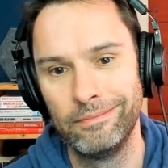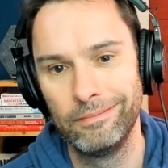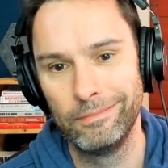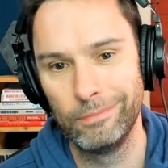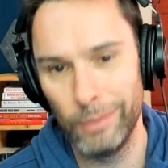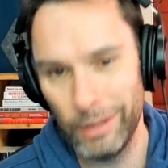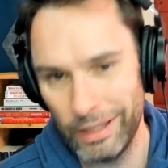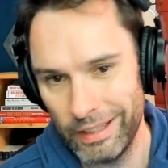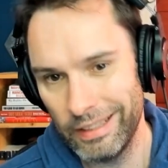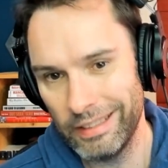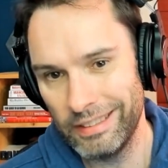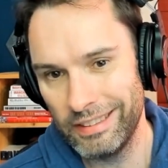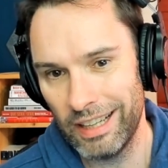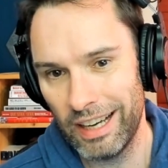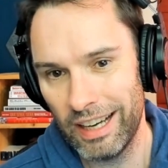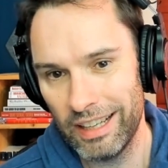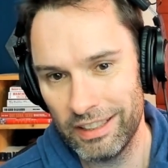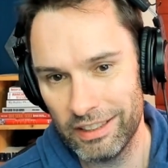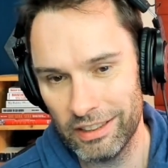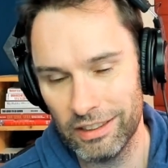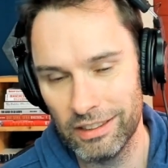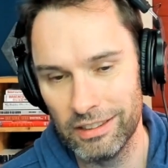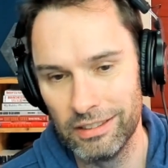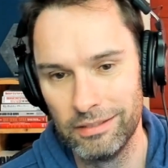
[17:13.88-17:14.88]
win the
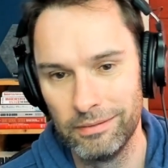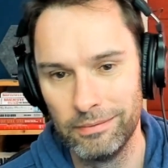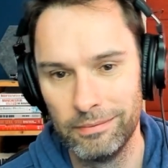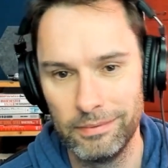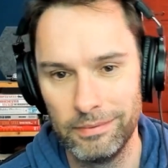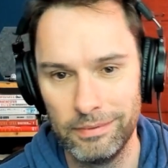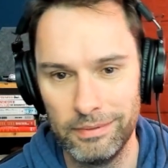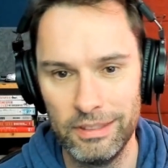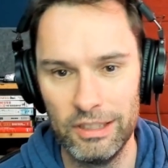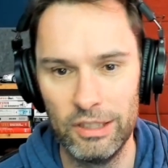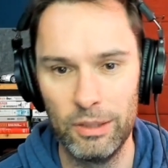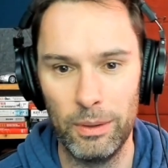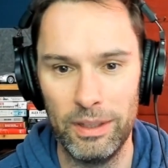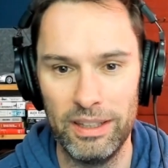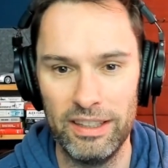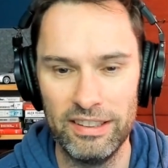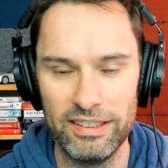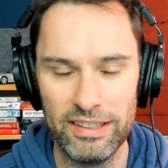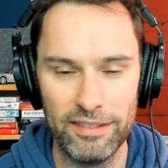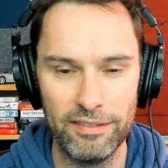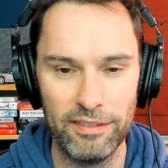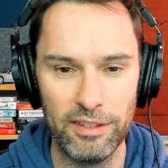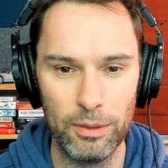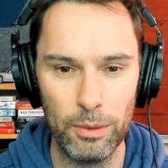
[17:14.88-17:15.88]
title in
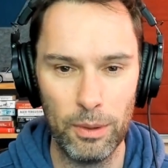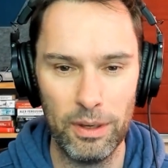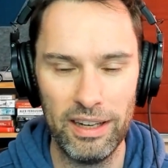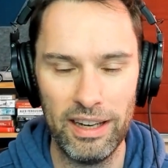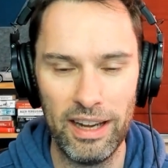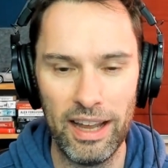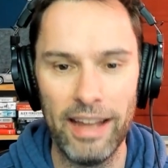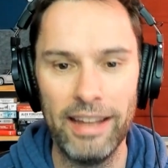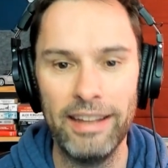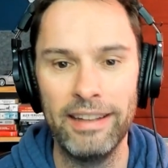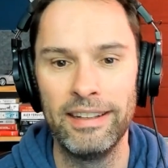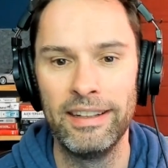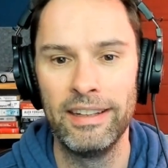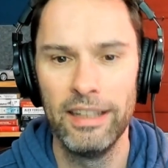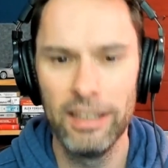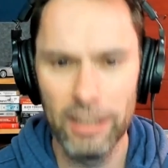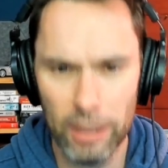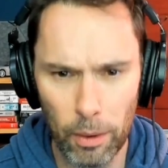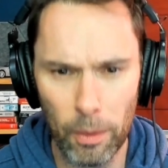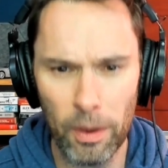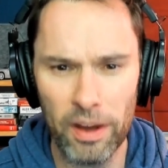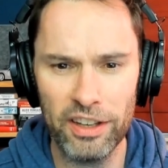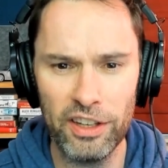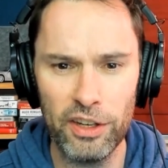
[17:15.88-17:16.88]
27-28.
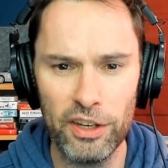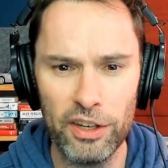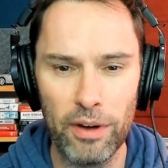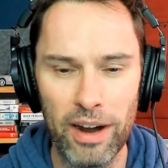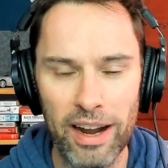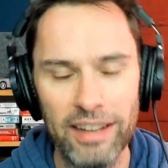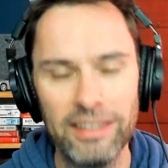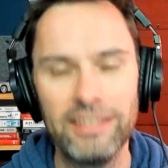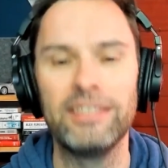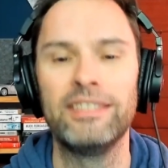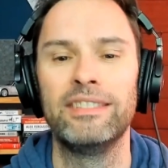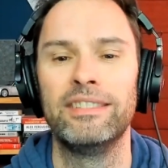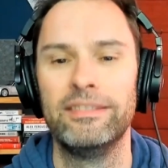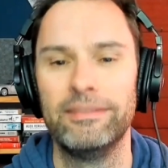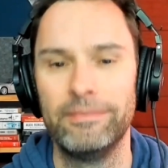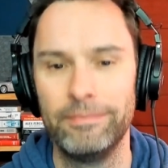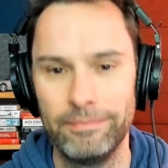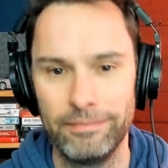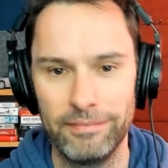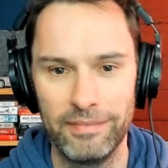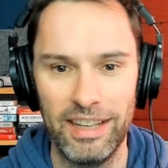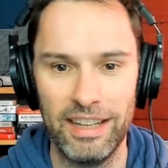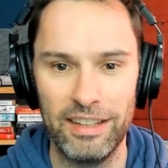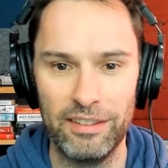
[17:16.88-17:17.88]
Go on, you Reds.
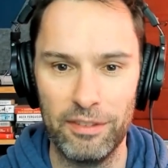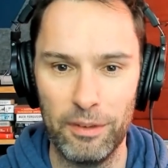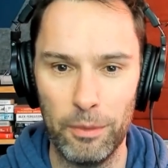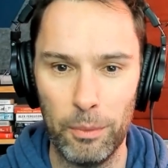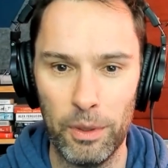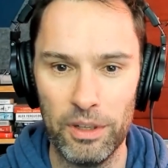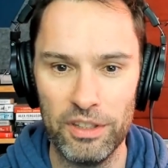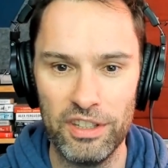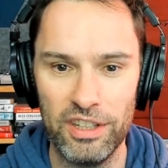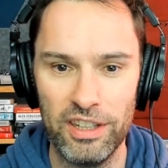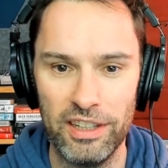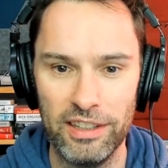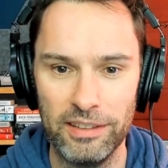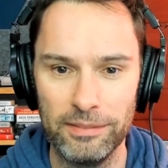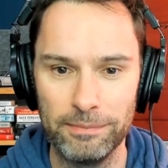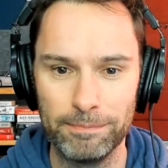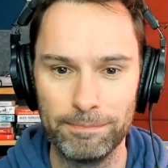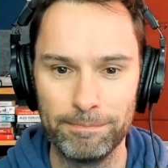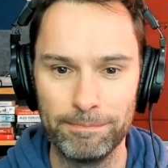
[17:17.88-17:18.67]
Thanks for watching.